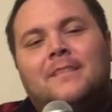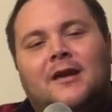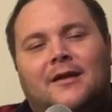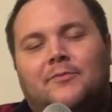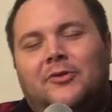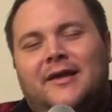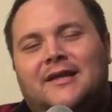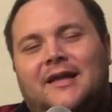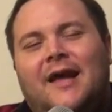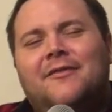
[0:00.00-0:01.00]
of play
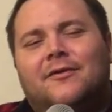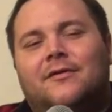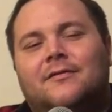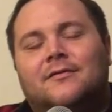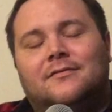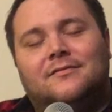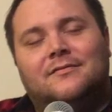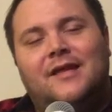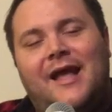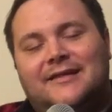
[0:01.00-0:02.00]
together
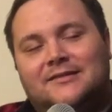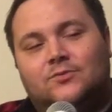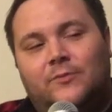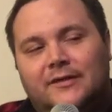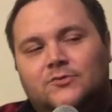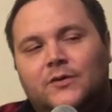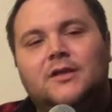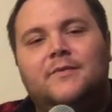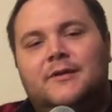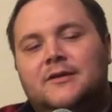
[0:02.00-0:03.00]
has
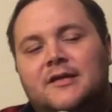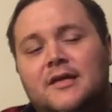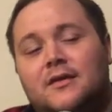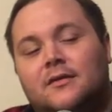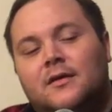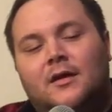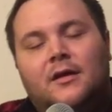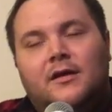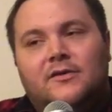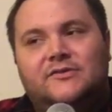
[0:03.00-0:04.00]
really been key.
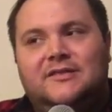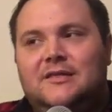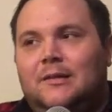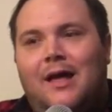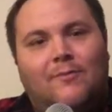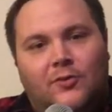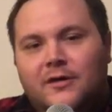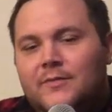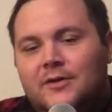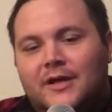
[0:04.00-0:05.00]
You see a lot more
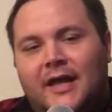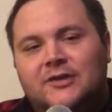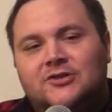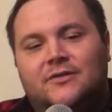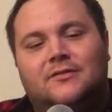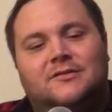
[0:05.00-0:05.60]
communication.